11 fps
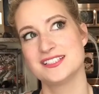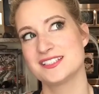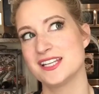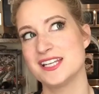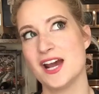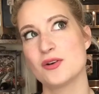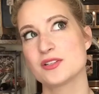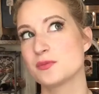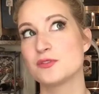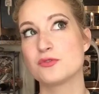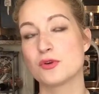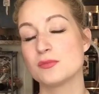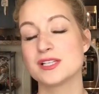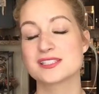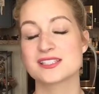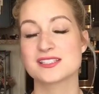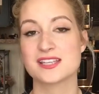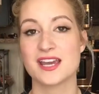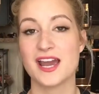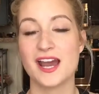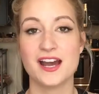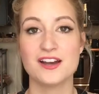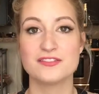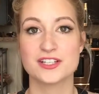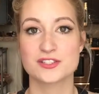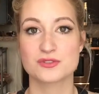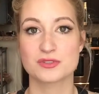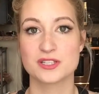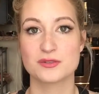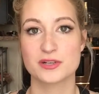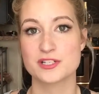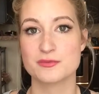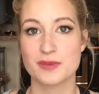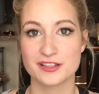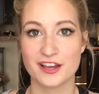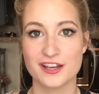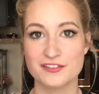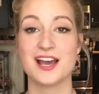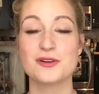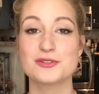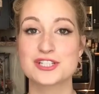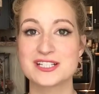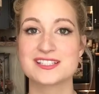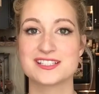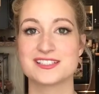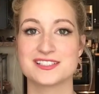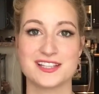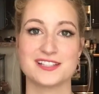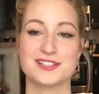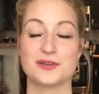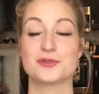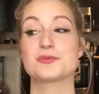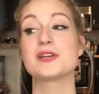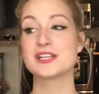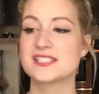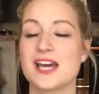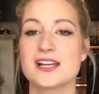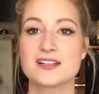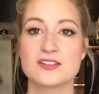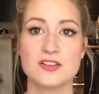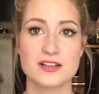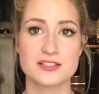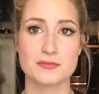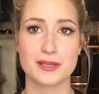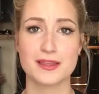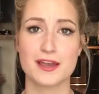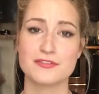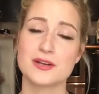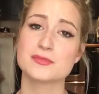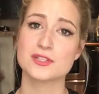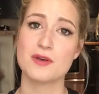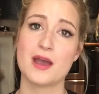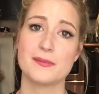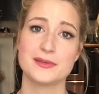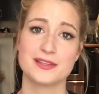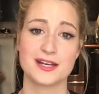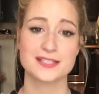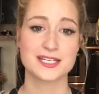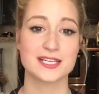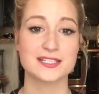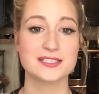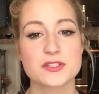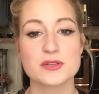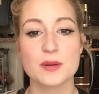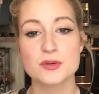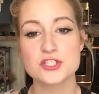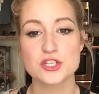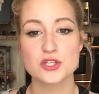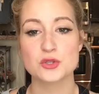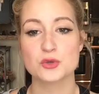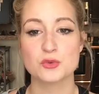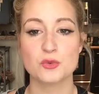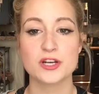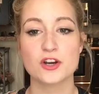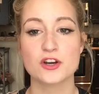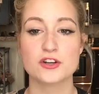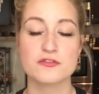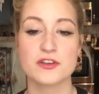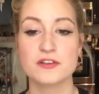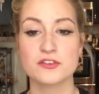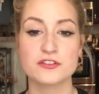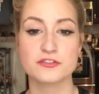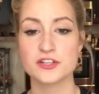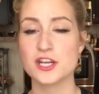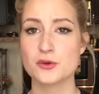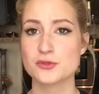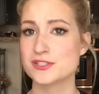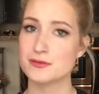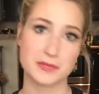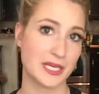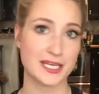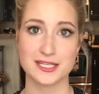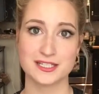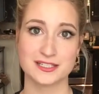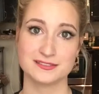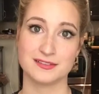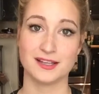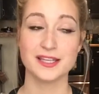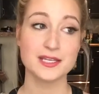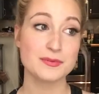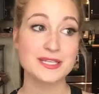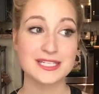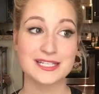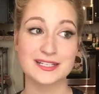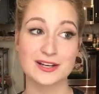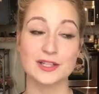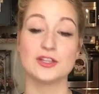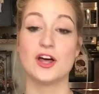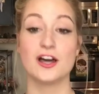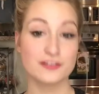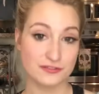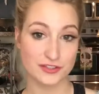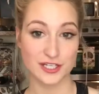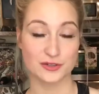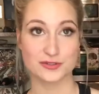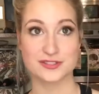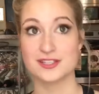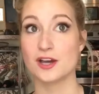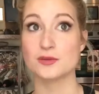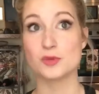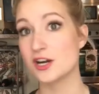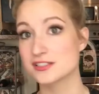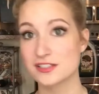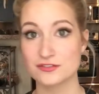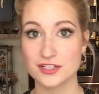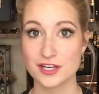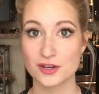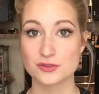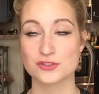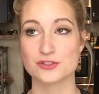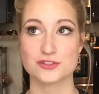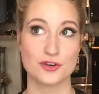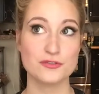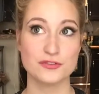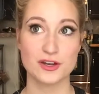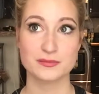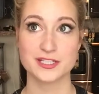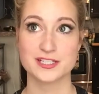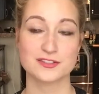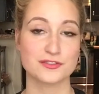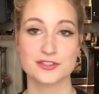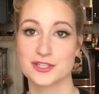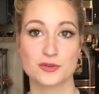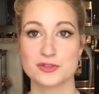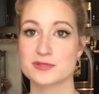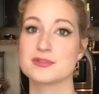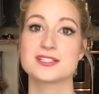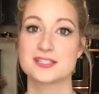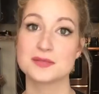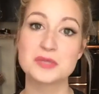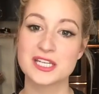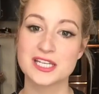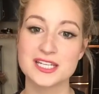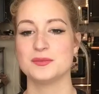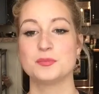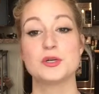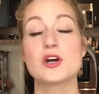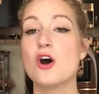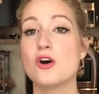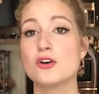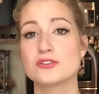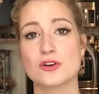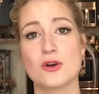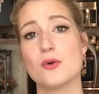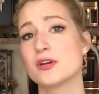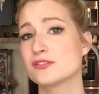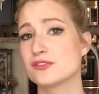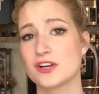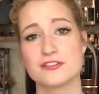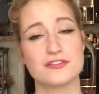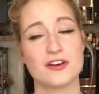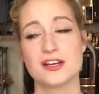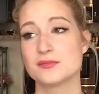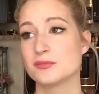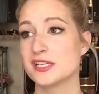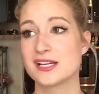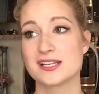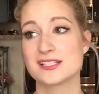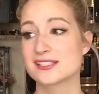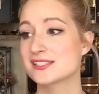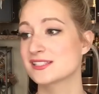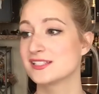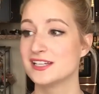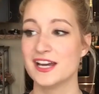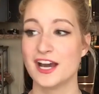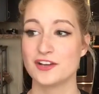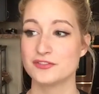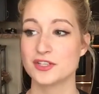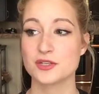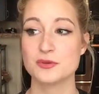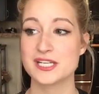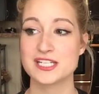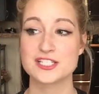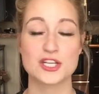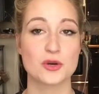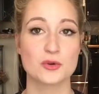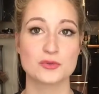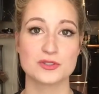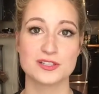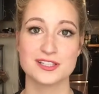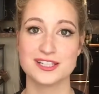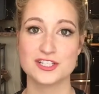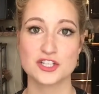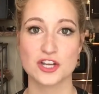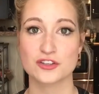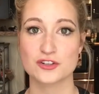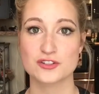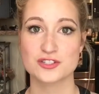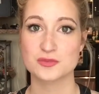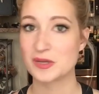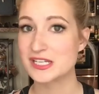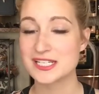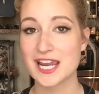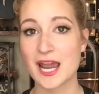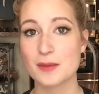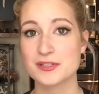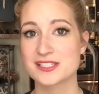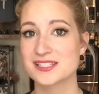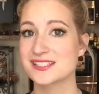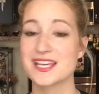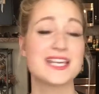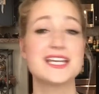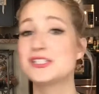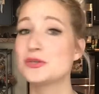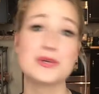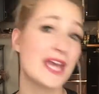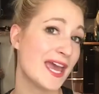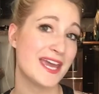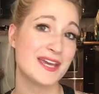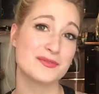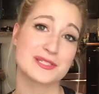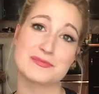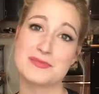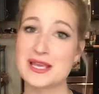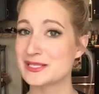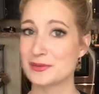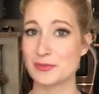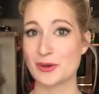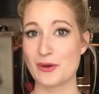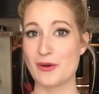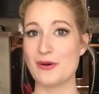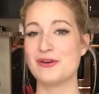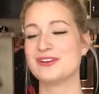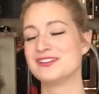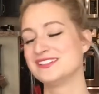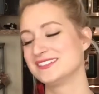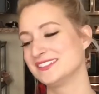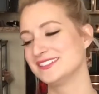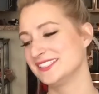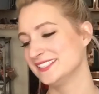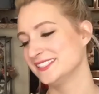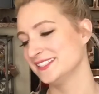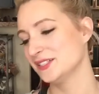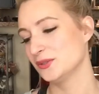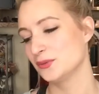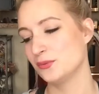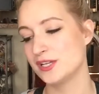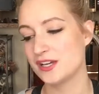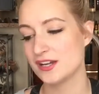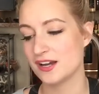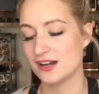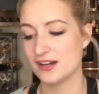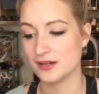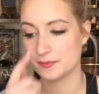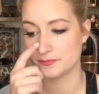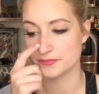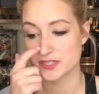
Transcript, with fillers: to now it's been four months since I have and it's really enriched my life. How cheesy does that sound? But it's added a lot to my life and I'm so happy that I did. So number two, what are your favorite videos to make? I like making a lot of videos. The unboxing videos are so fun because it feels like Christmas to me. Uh, book hauls are always very fun because I feel like we condone each other's spending habits and saying, it's okay, it was an amazing book haul. We um,